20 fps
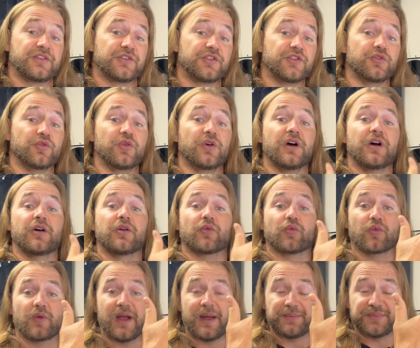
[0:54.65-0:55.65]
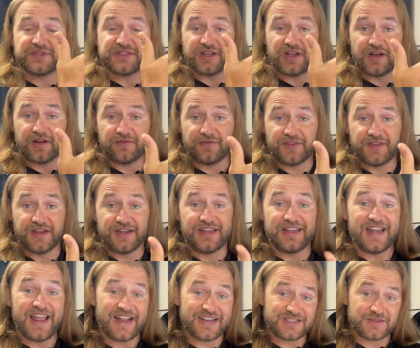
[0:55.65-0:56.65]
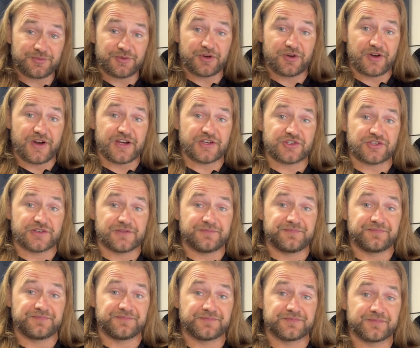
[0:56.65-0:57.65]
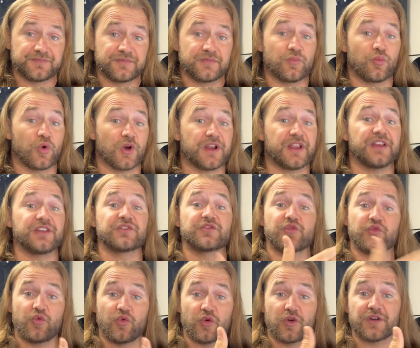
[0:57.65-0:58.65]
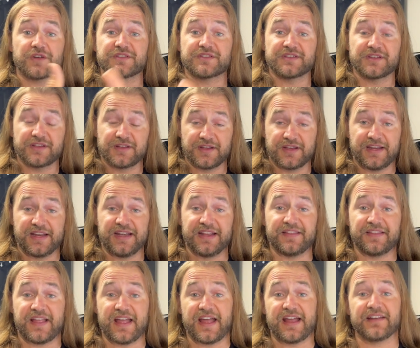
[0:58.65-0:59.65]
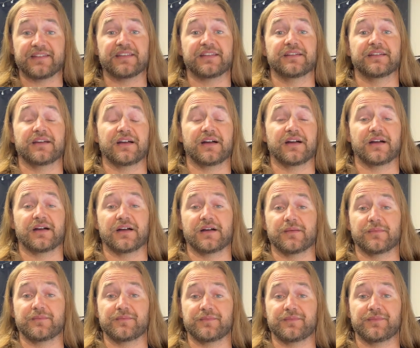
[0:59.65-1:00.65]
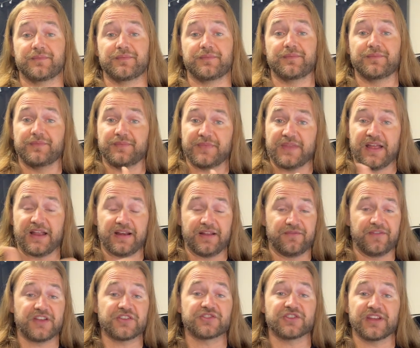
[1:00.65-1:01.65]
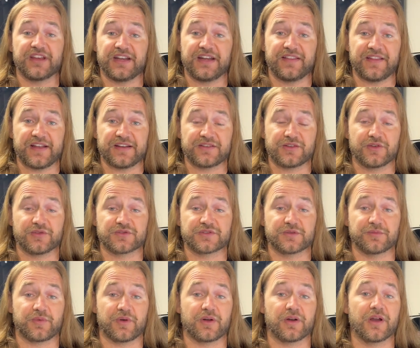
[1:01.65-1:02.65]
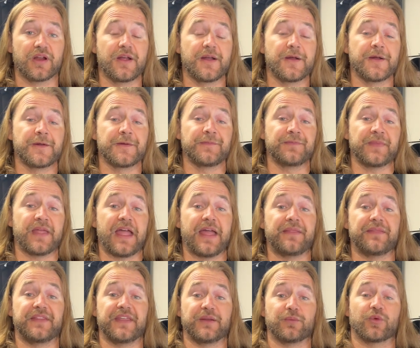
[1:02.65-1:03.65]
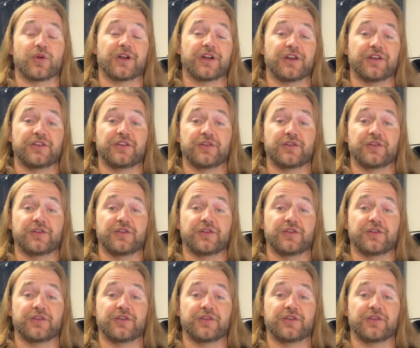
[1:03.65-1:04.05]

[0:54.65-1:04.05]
do reps of the next progression, working towards getting that, eventually getting that toes to bar. And then we're gonna